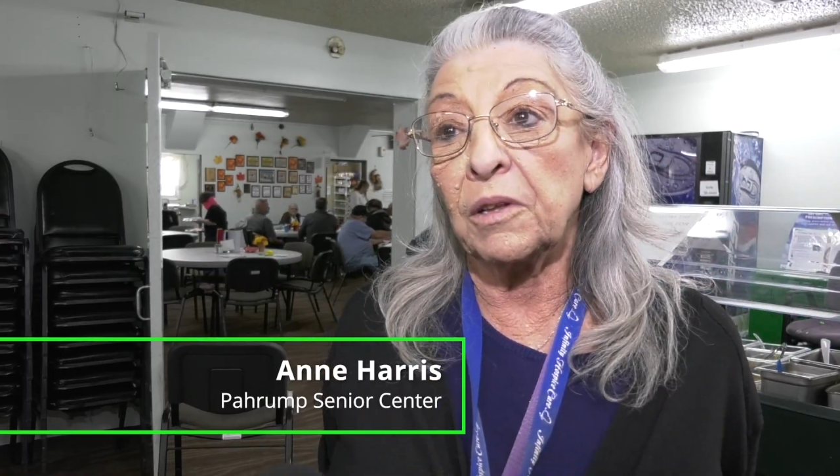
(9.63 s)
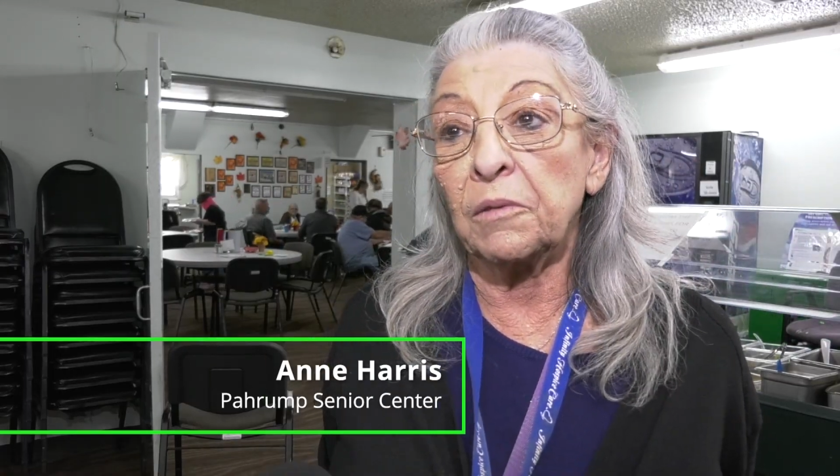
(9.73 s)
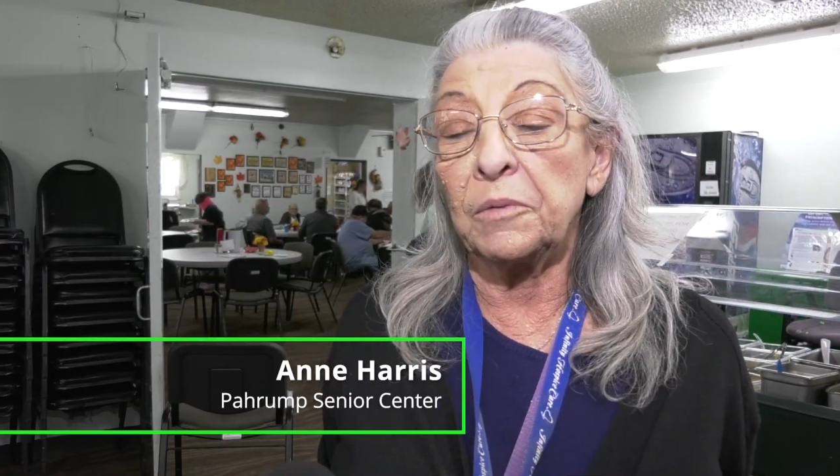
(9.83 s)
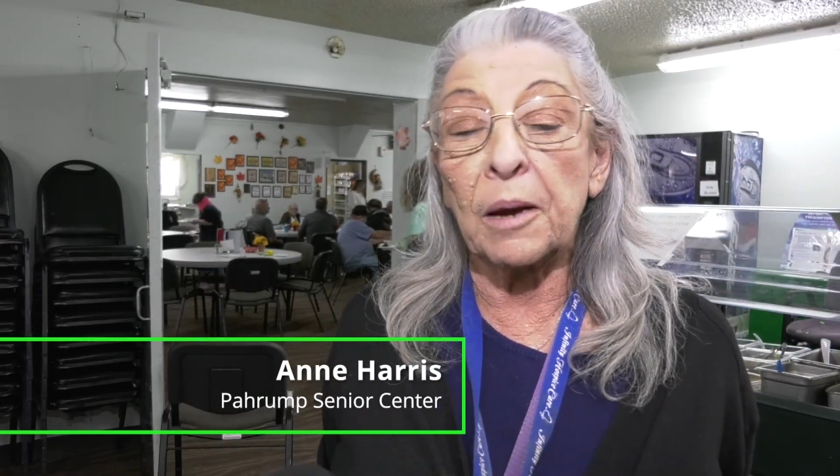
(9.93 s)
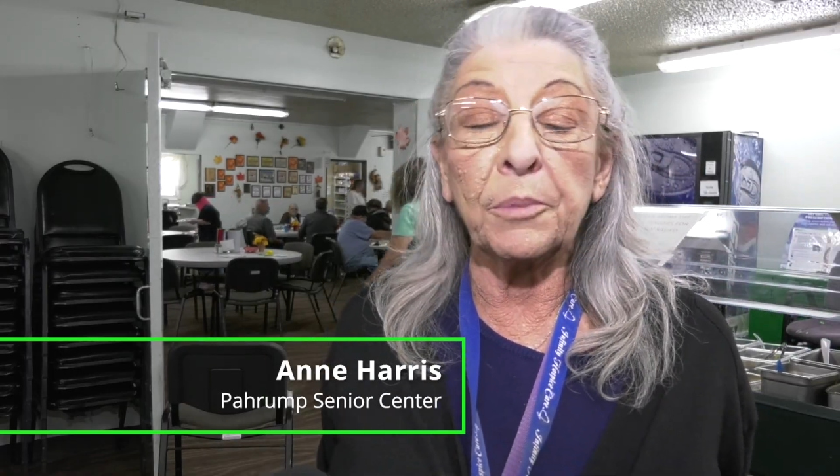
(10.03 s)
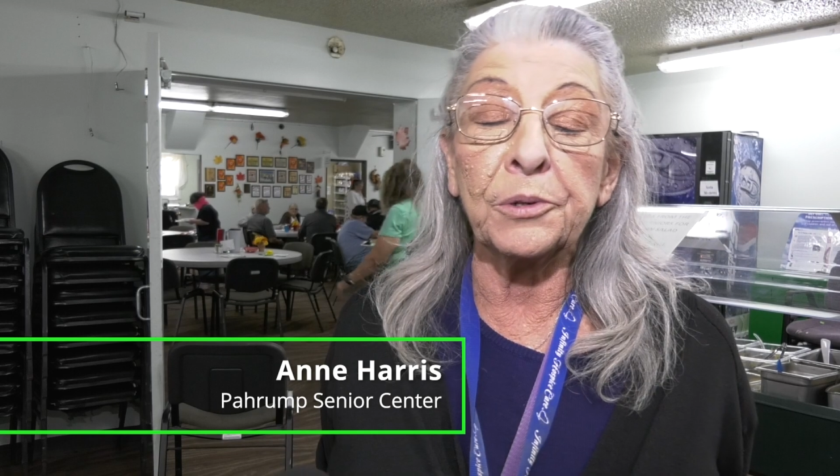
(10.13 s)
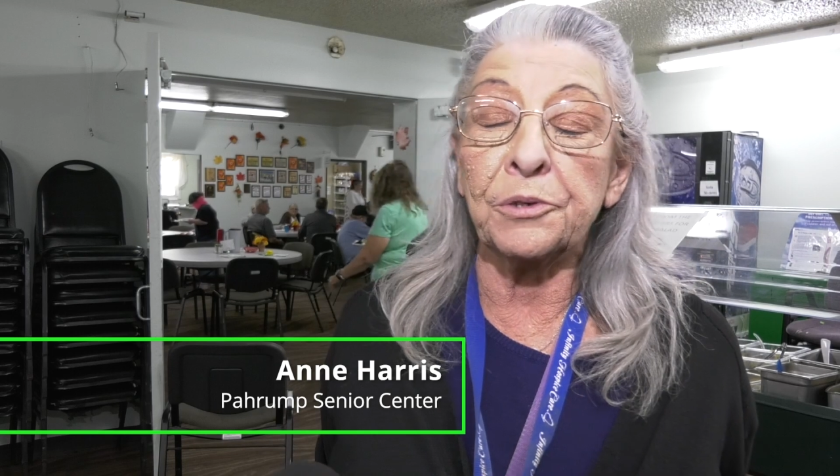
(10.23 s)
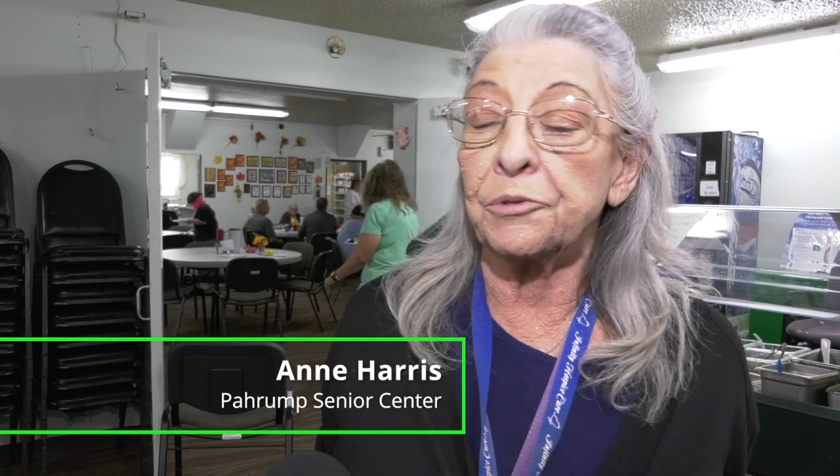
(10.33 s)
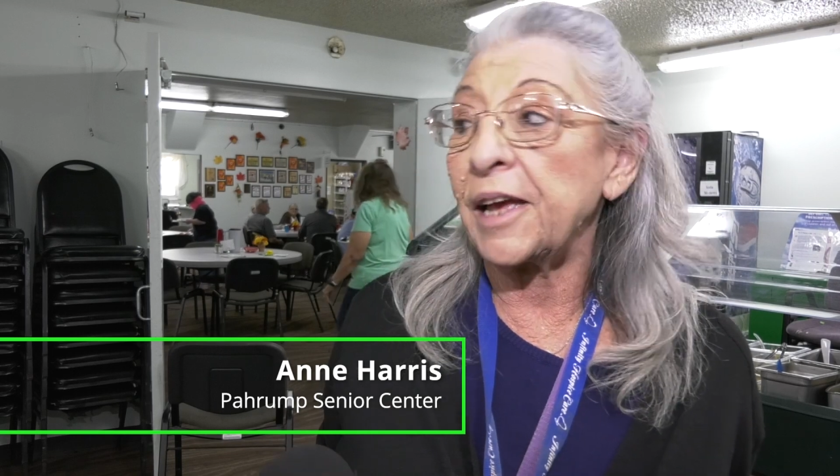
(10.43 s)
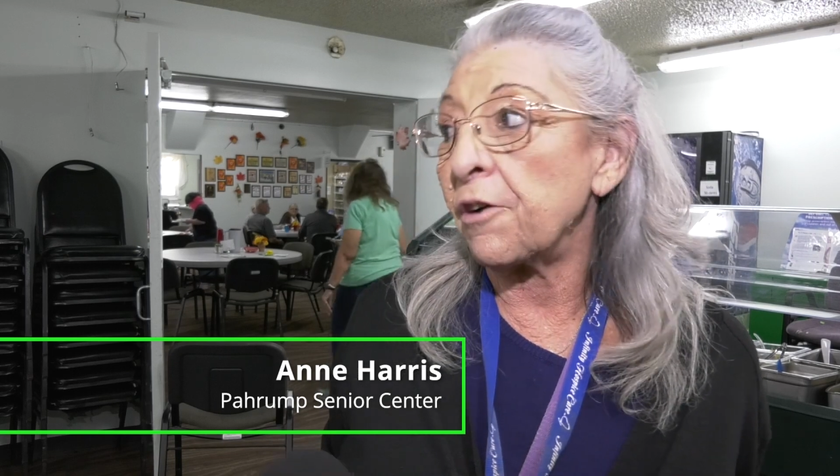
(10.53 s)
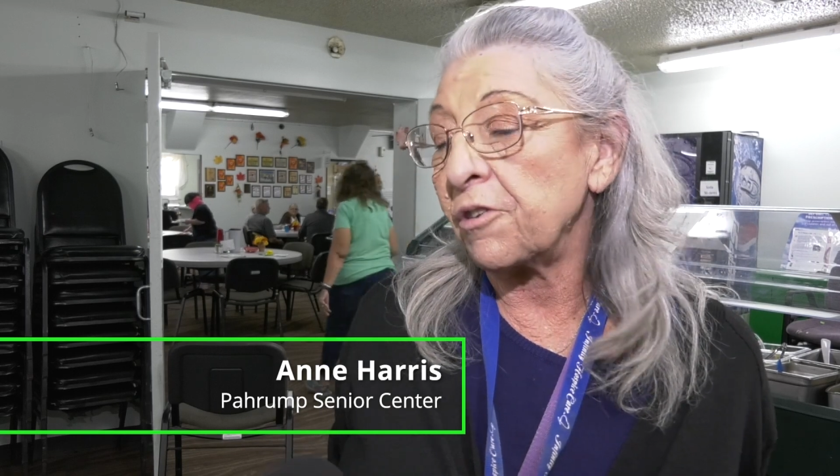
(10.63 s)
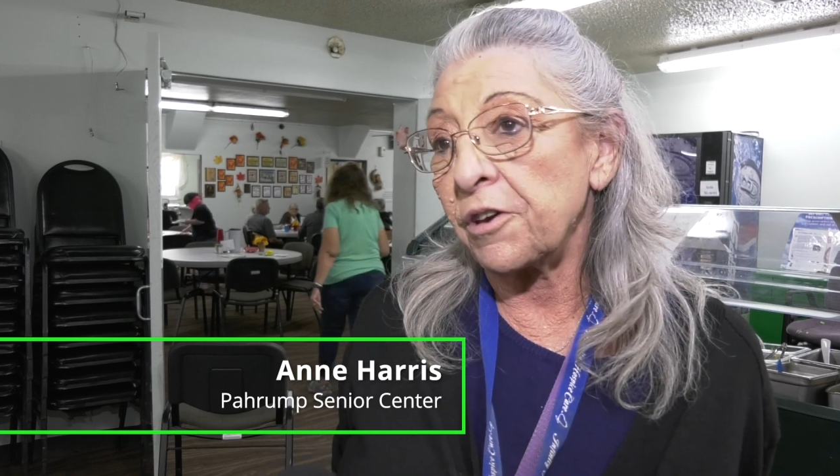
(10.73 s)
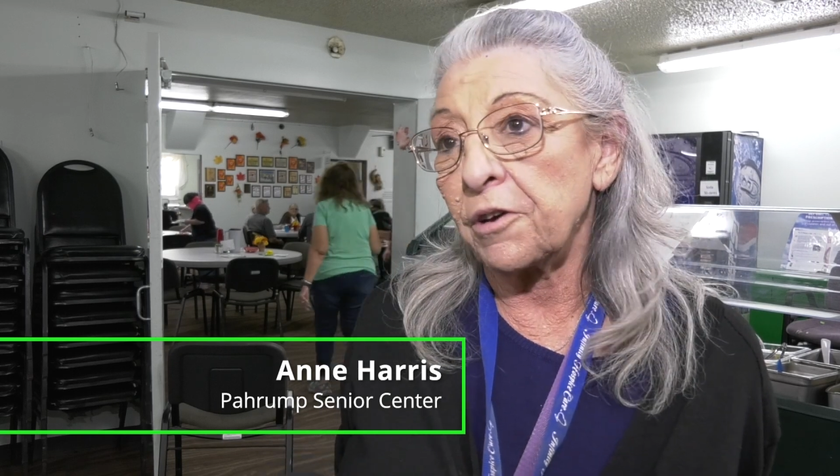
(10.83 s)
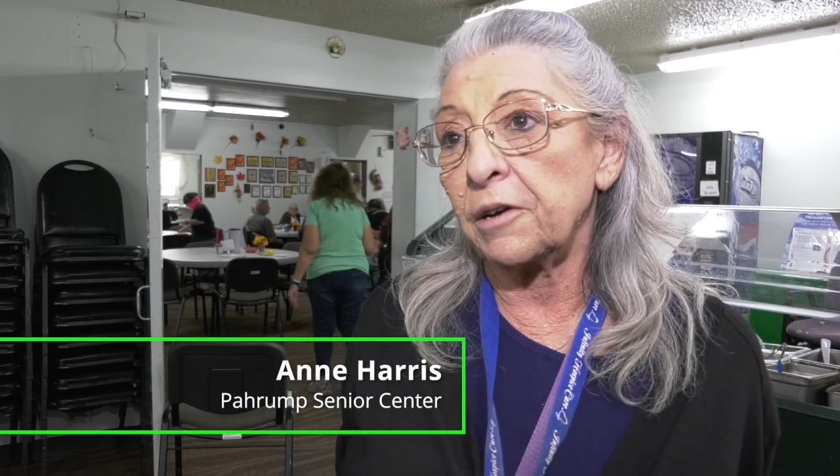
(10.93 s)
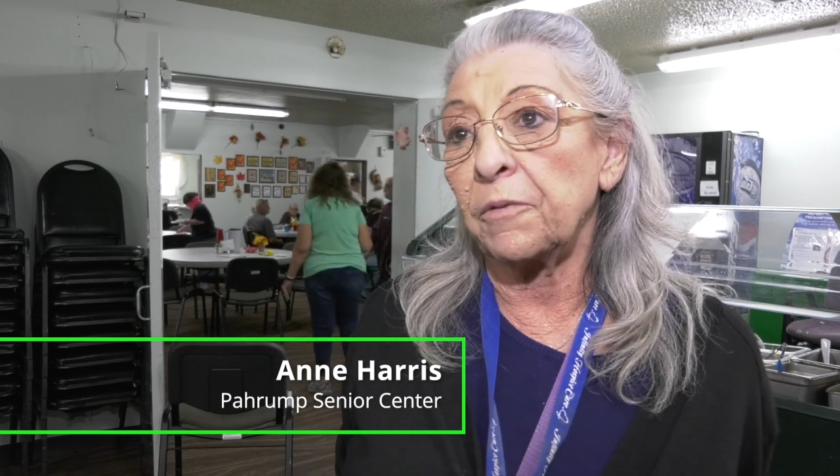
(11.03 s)
the numbers are down
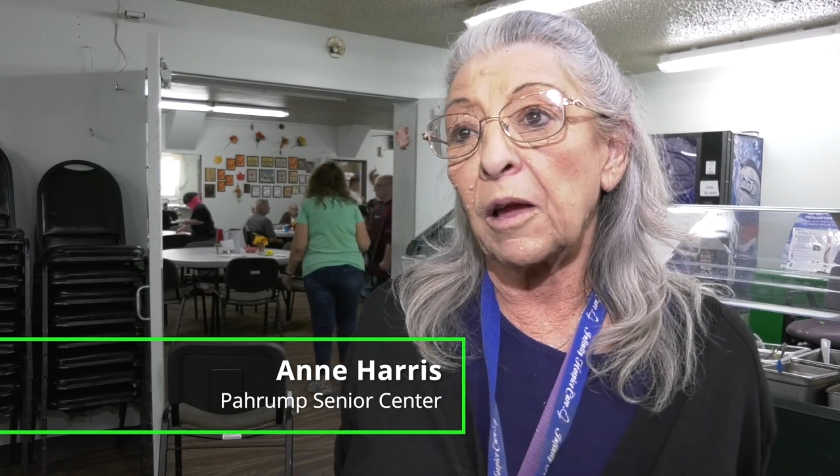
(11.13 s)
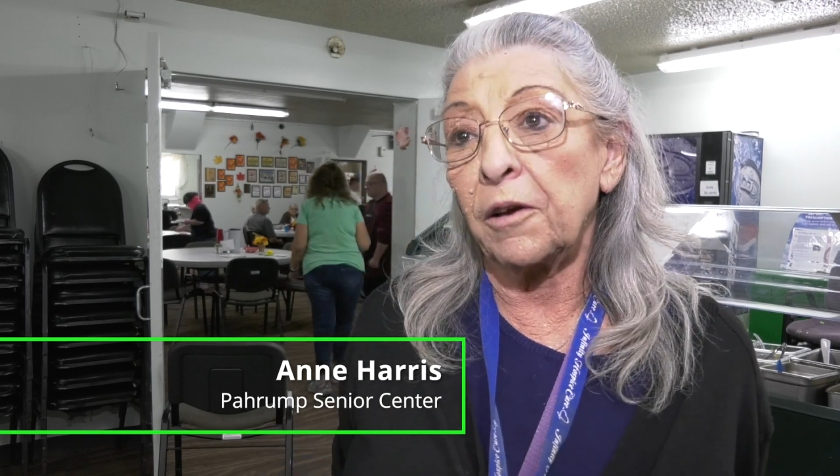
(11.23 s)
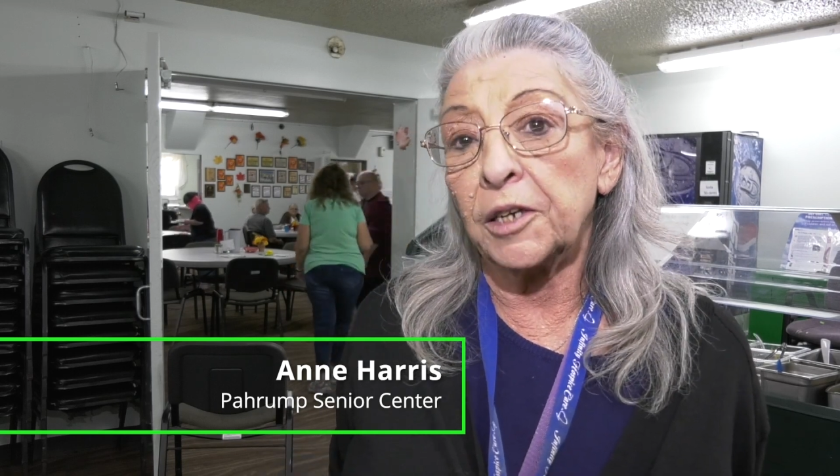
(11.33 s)
on our